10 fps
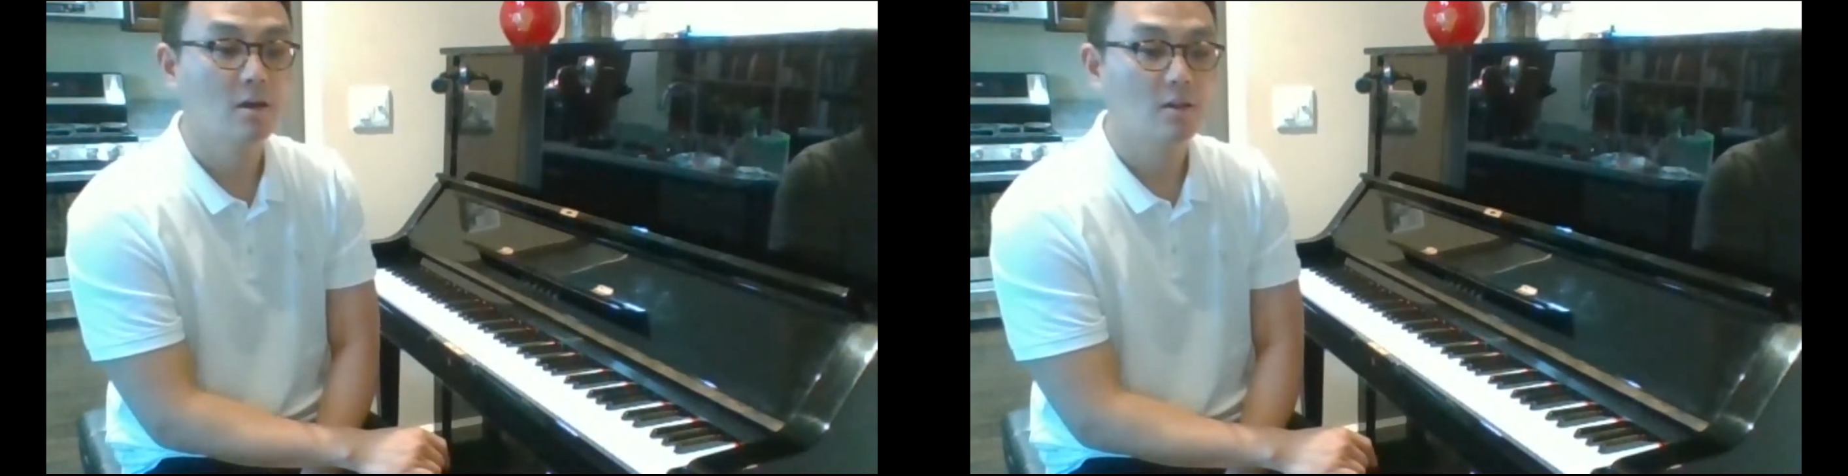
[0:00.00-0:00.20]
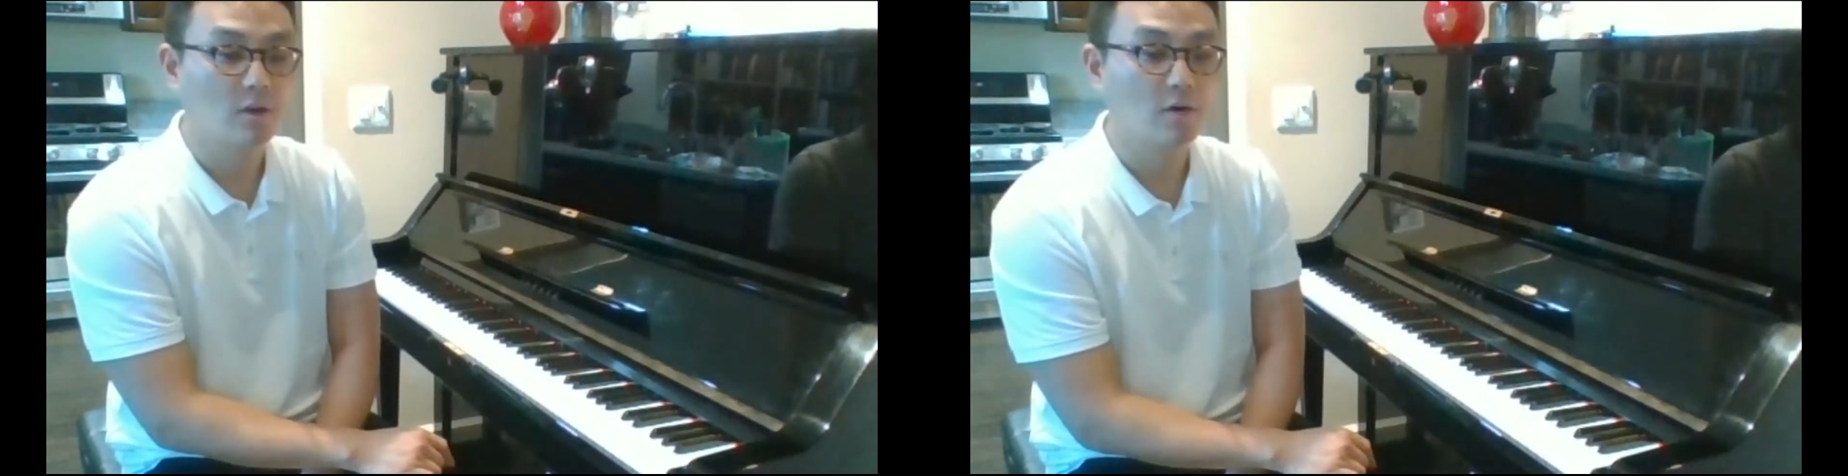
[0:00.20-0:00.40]

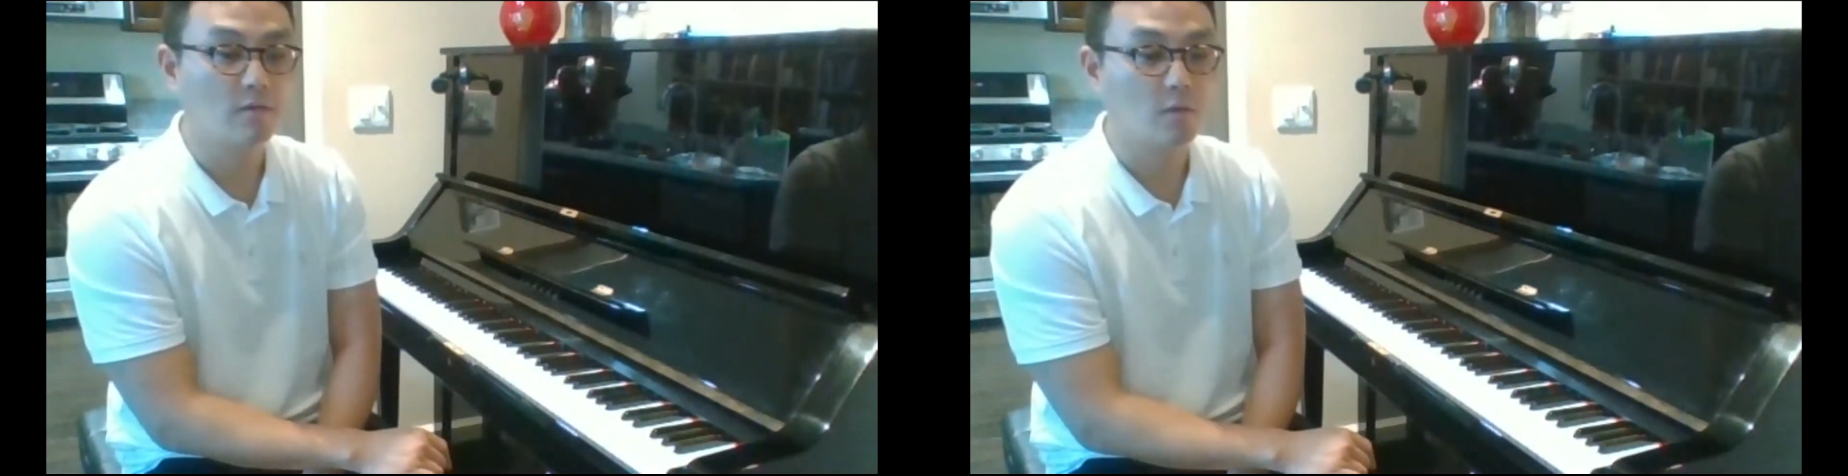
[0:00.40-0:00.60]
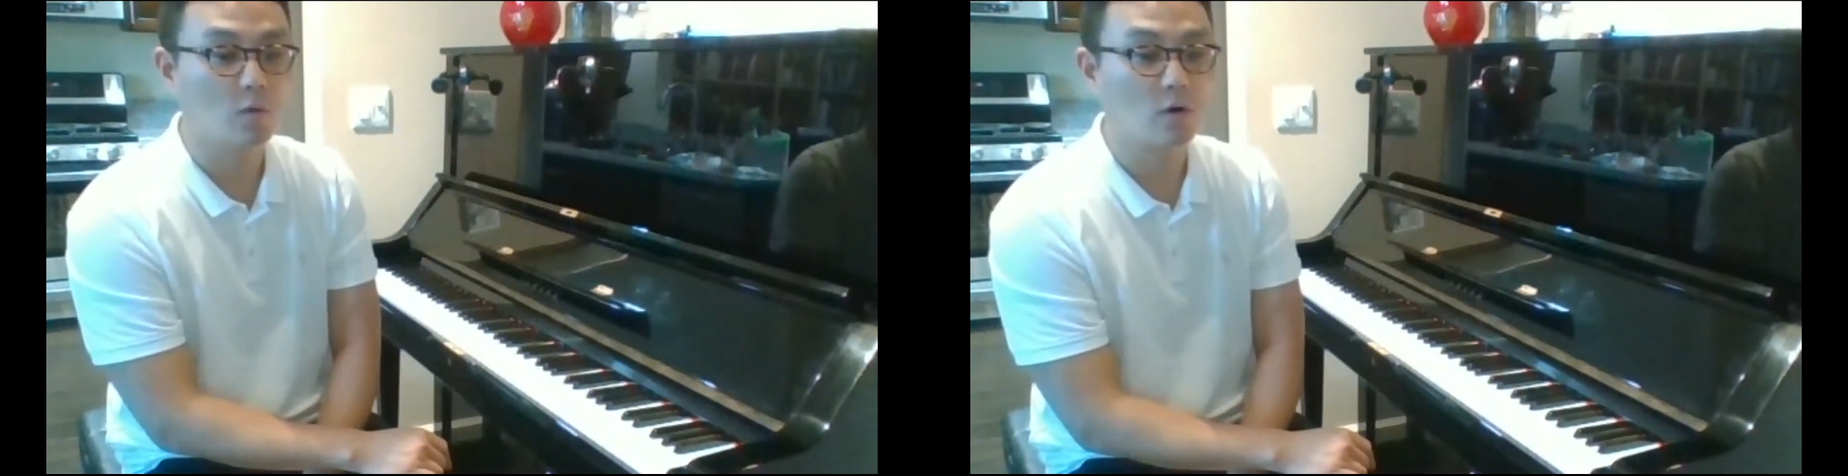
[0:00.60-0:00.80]

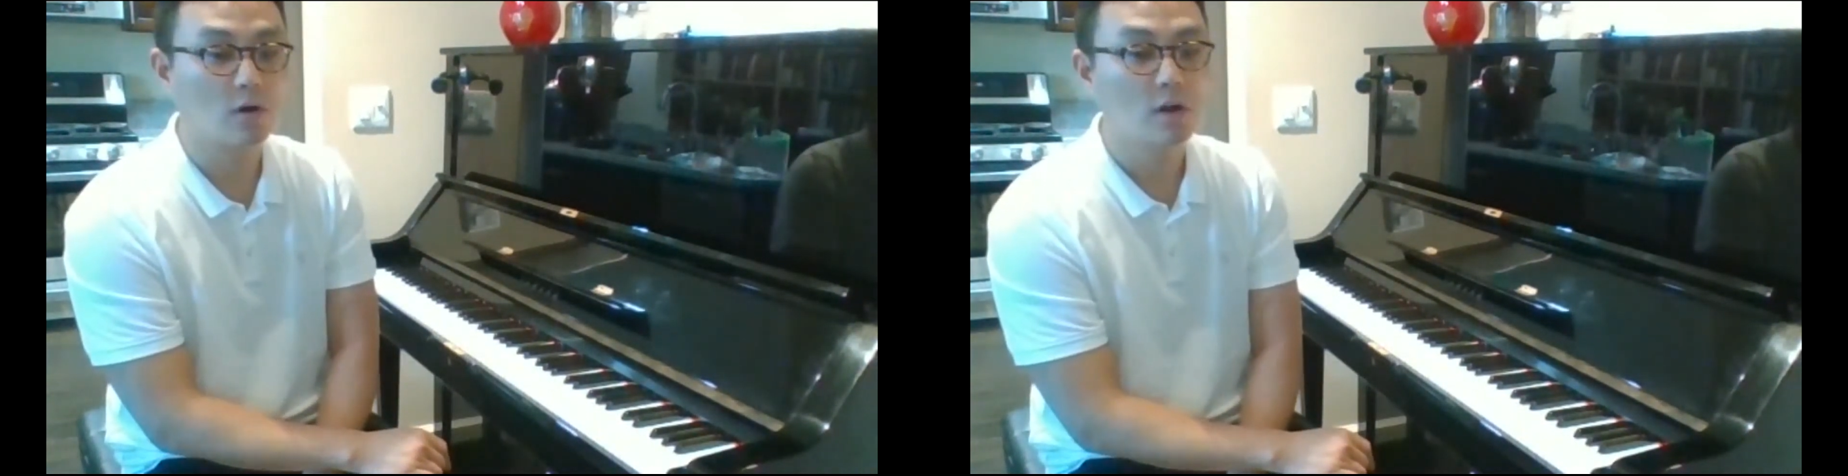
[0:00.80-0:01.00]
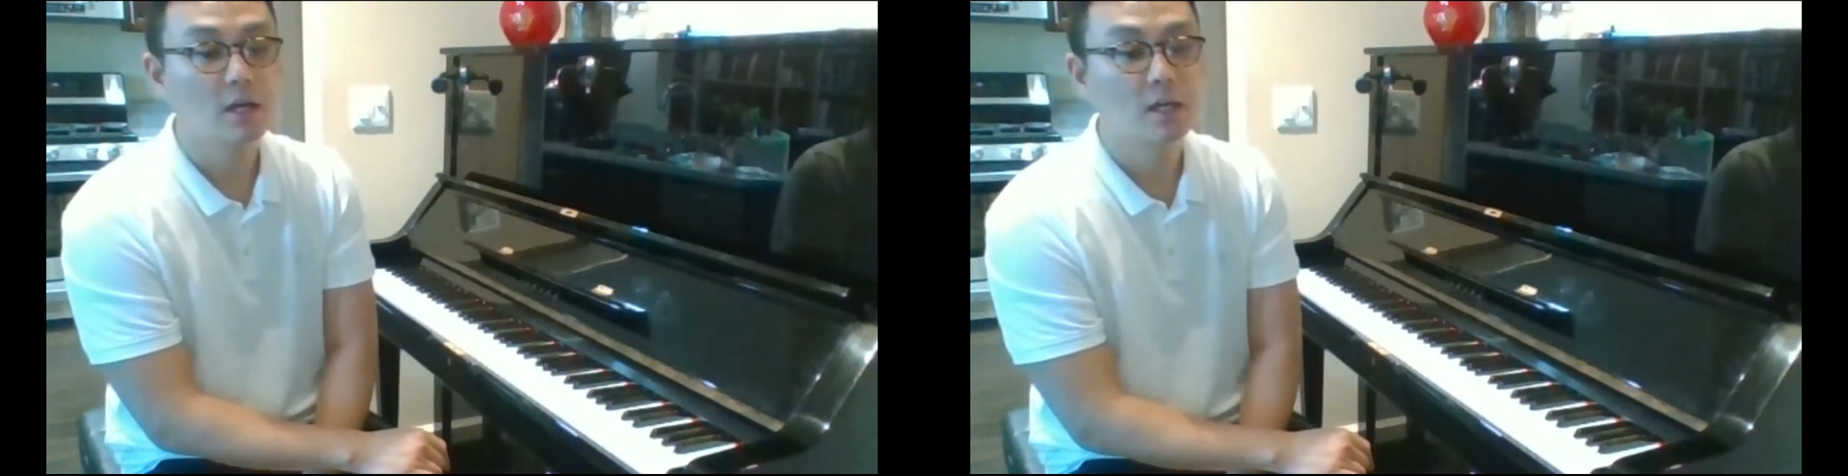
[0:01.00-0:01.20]

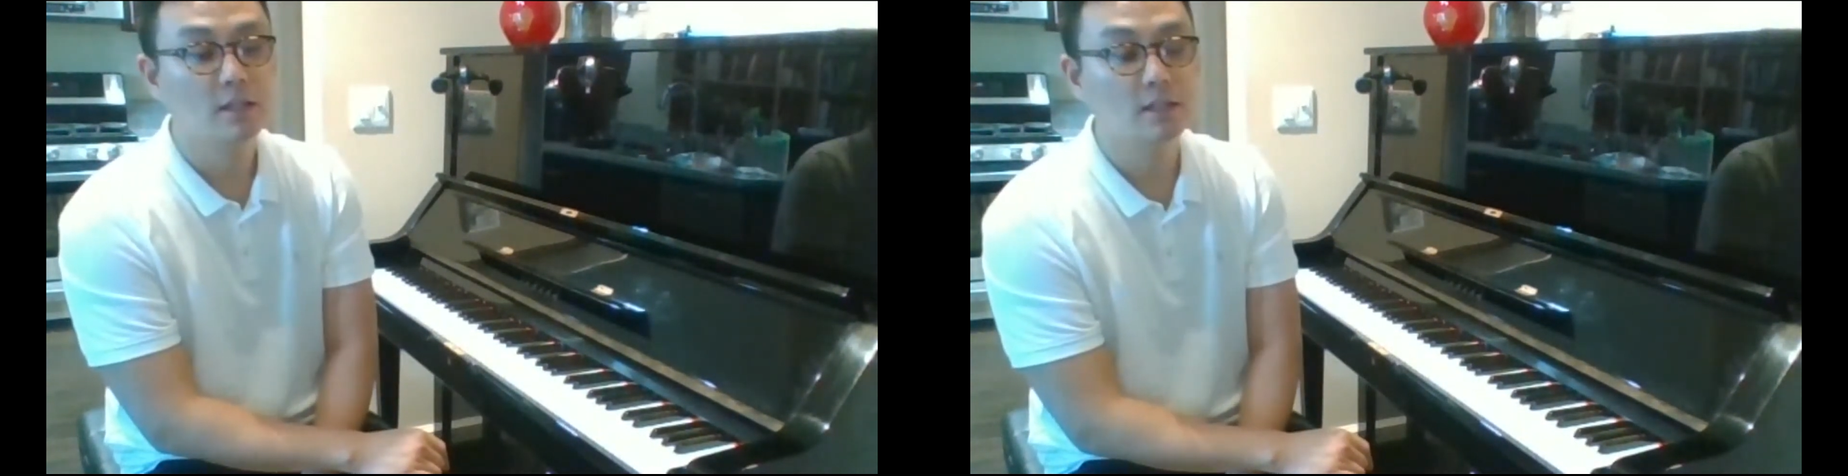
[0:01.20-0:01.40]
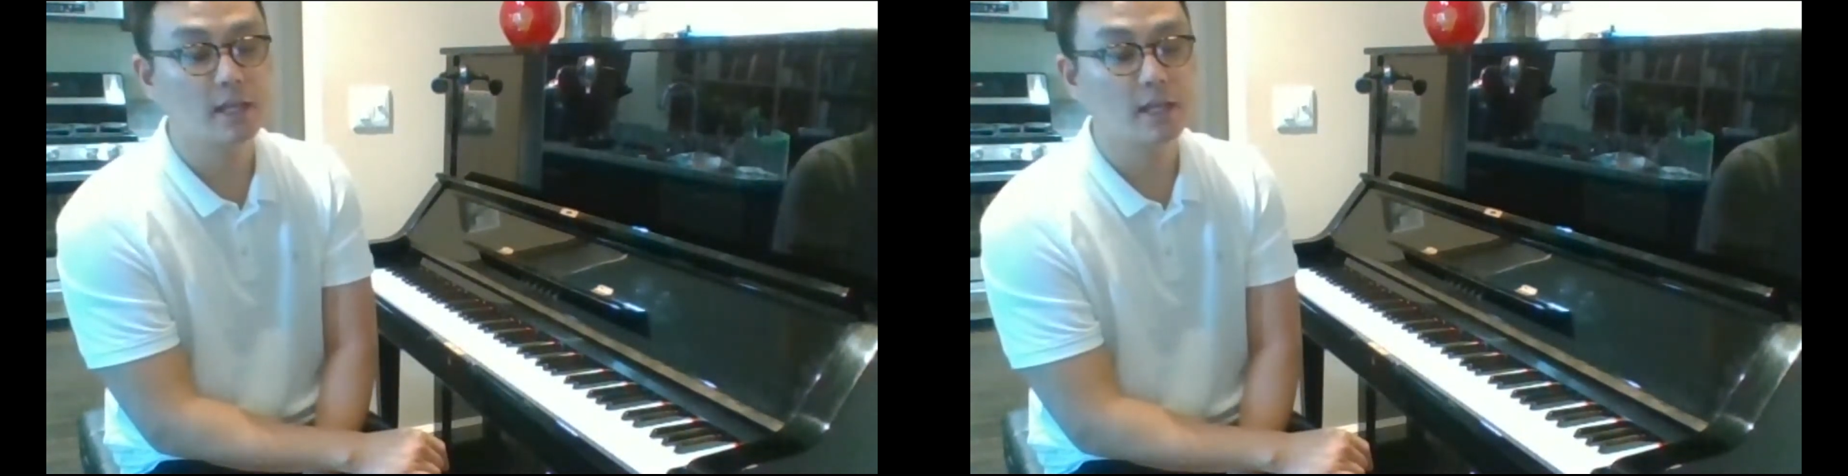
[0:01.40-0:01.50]
Therefore, these